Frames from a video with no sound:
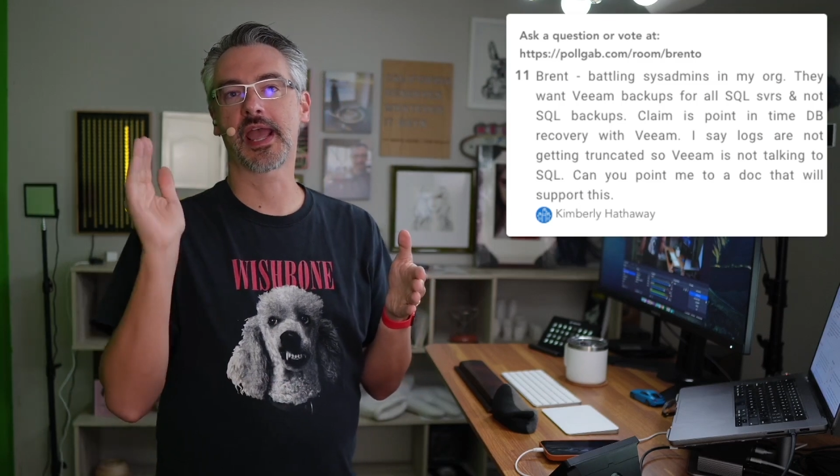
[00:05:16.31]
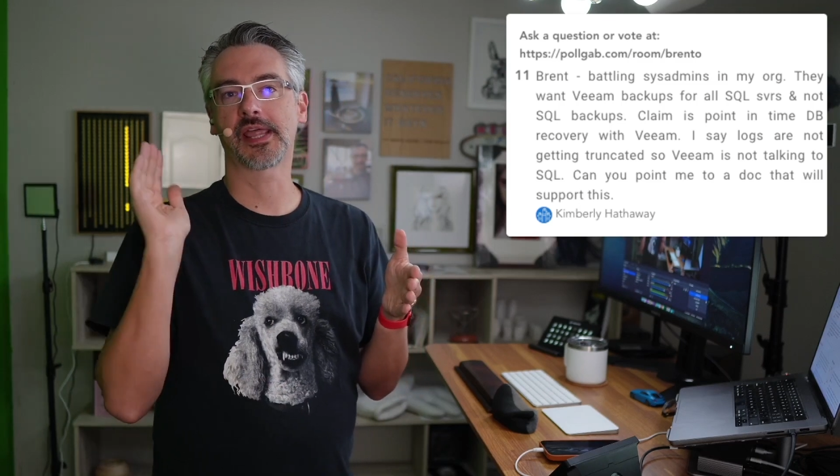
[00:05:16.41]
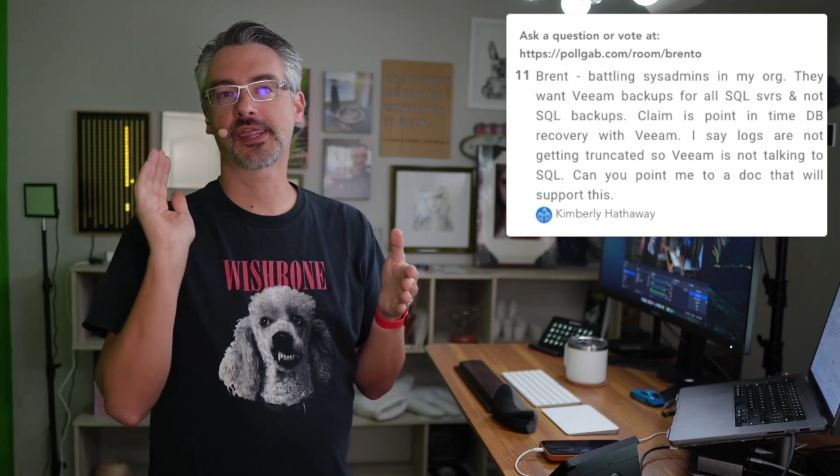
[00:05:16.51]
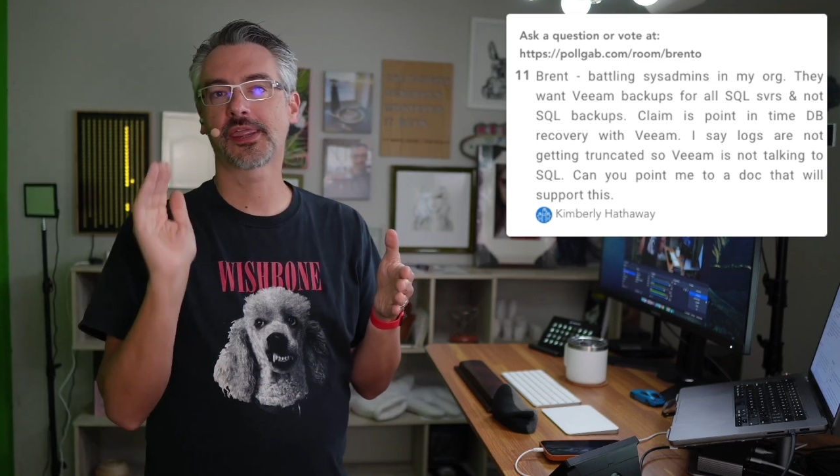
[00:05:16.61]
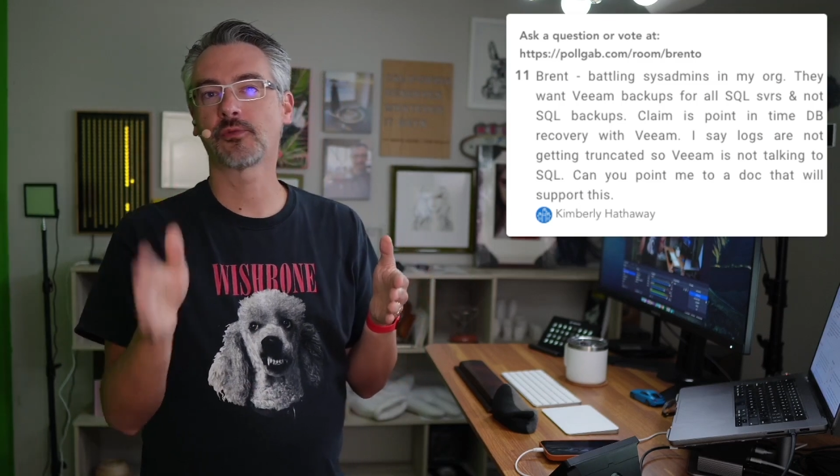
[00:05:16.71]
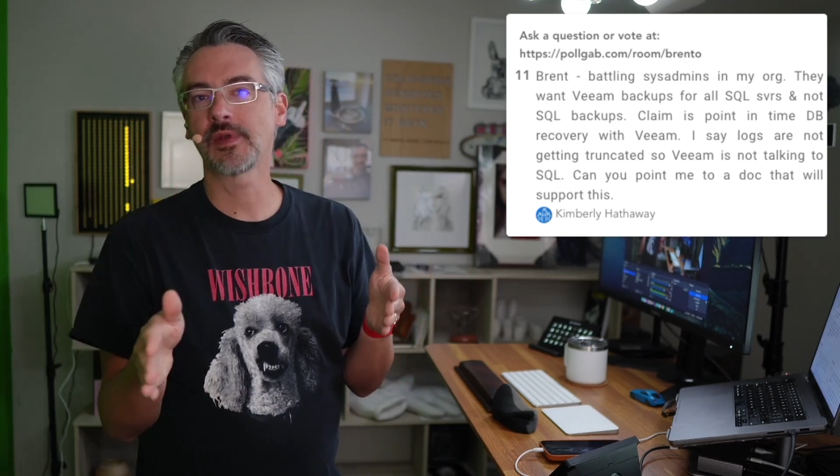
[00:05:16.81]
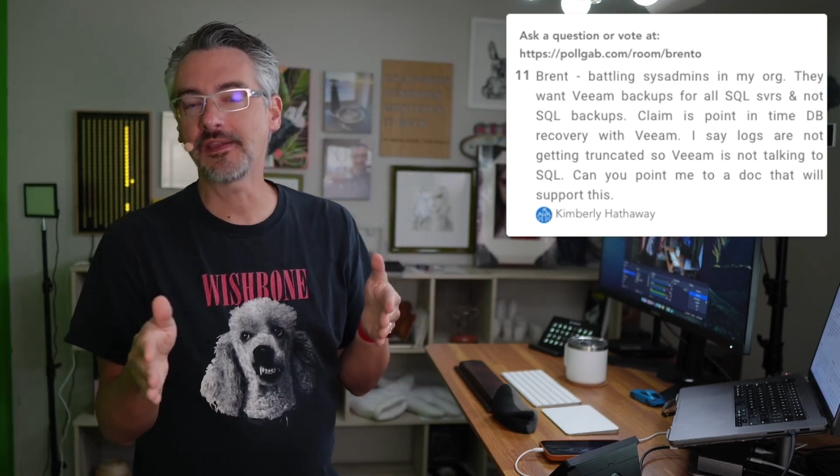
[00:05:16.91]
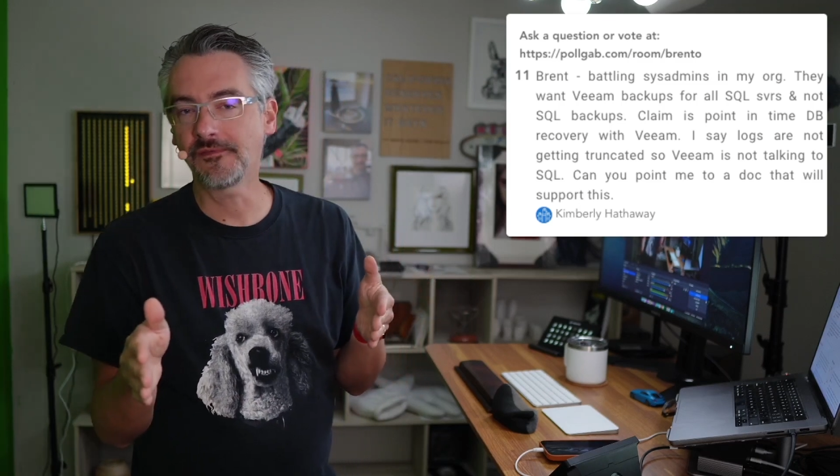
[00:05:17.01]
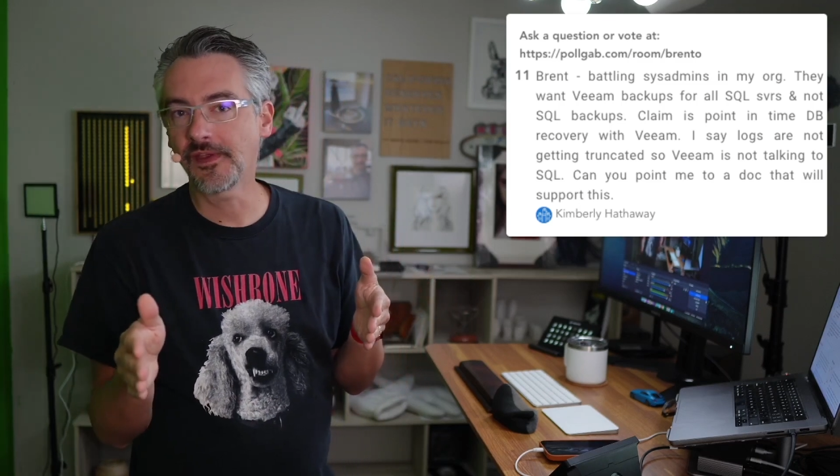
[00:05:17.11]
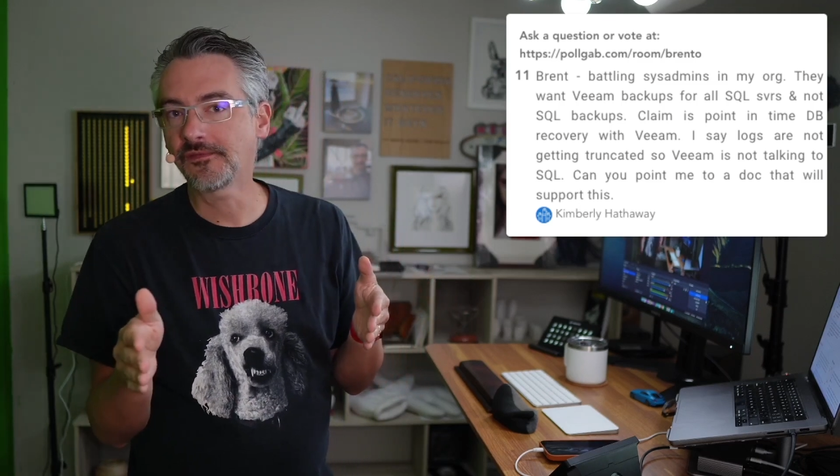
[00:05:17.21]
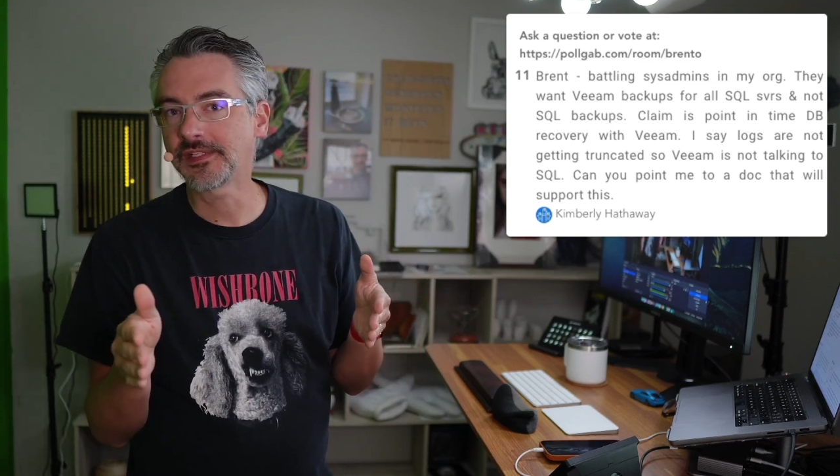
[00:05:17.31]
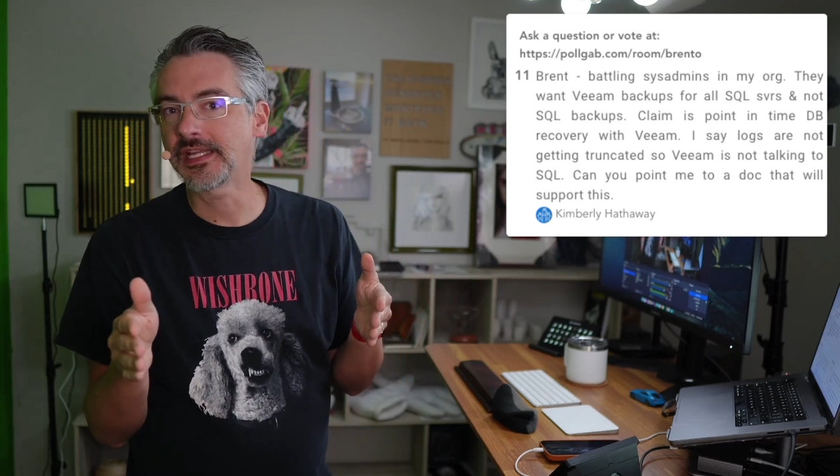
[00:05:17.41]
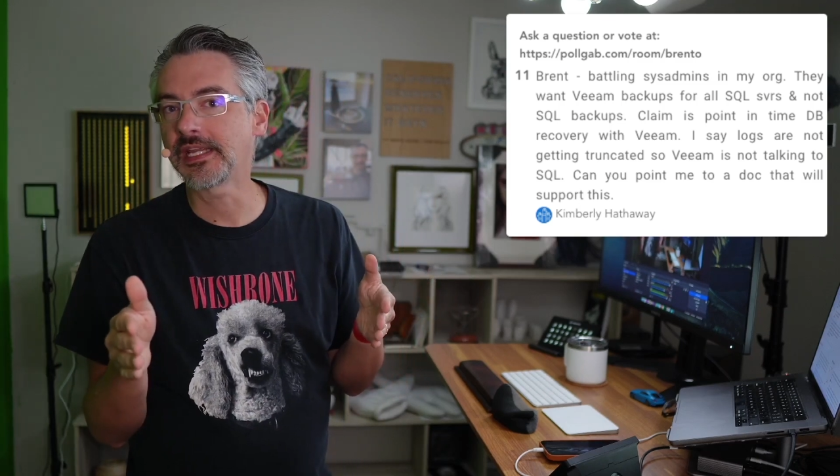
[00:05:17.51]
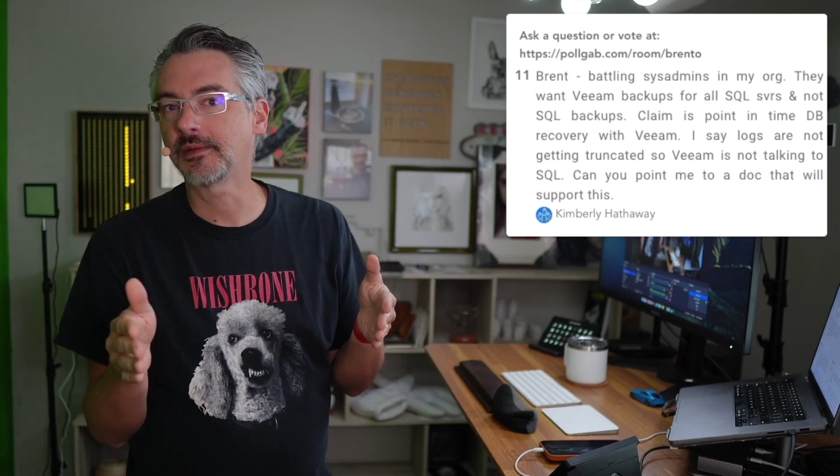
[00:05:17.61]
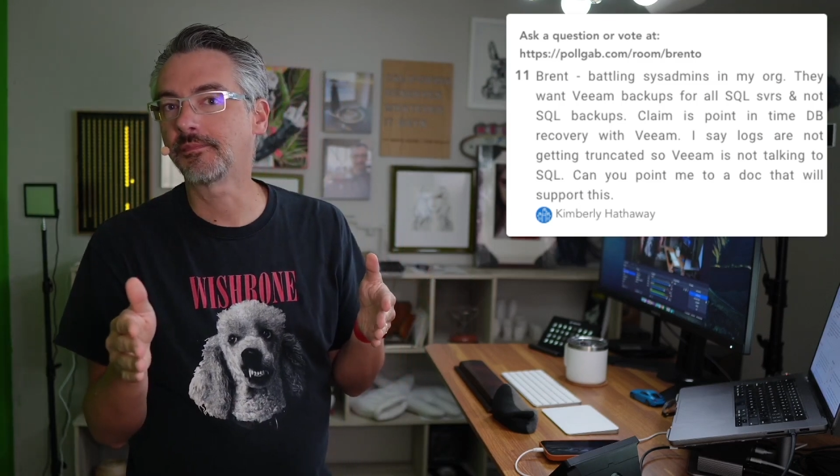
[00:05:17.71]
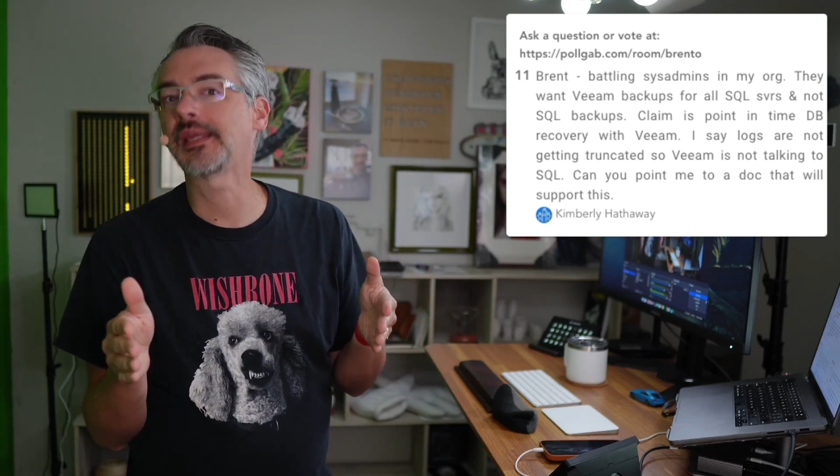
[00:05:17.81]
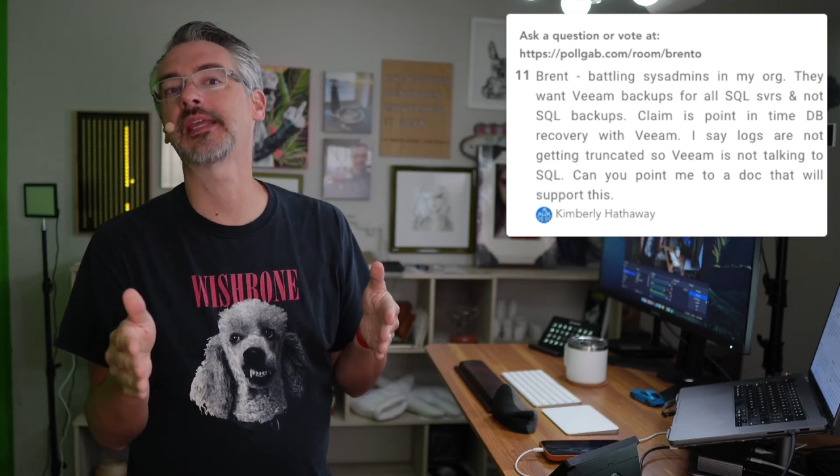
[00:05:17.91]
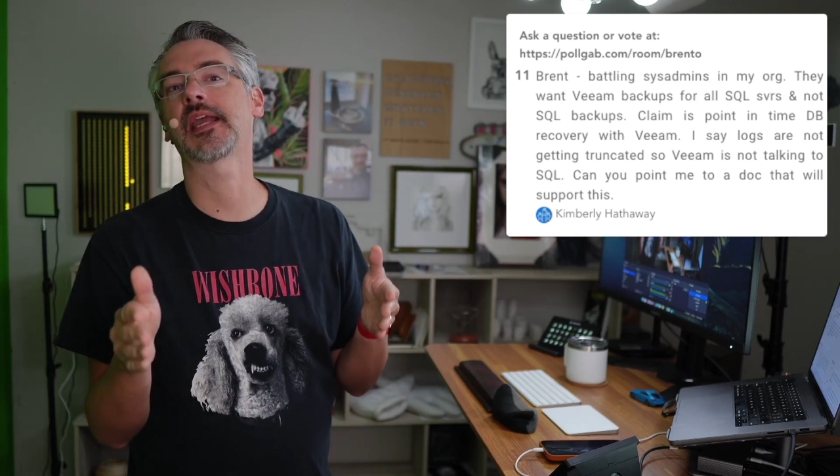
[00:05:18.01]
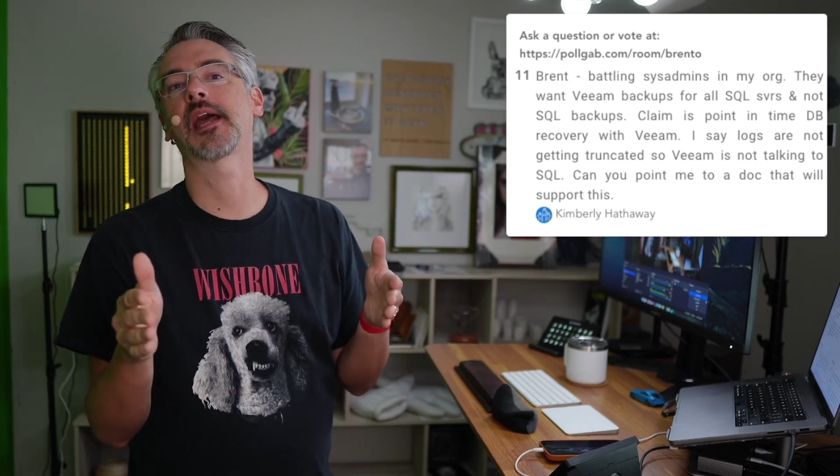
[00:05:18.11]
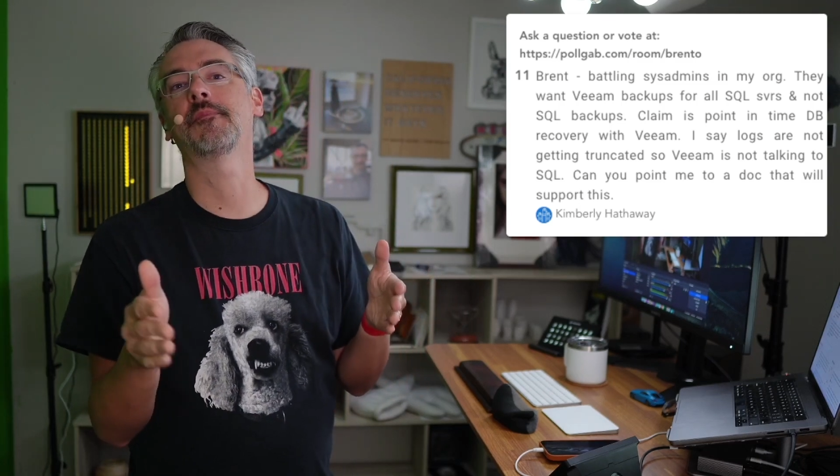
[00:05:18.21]
at 3:15
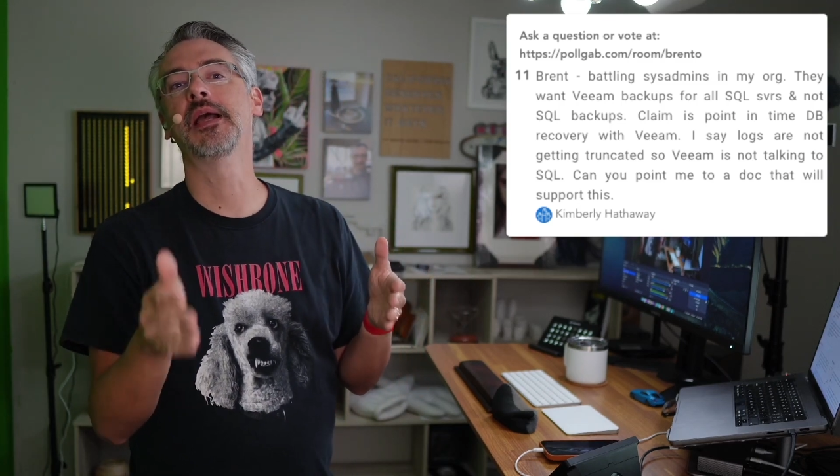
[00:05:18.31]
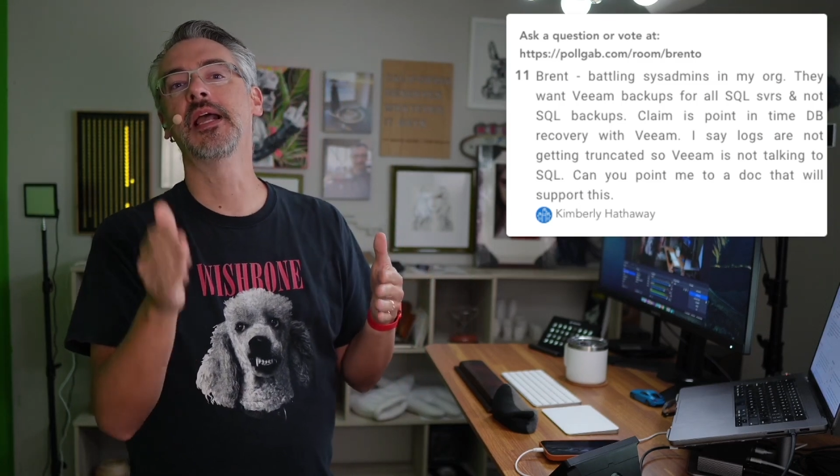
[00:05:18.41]
p.m.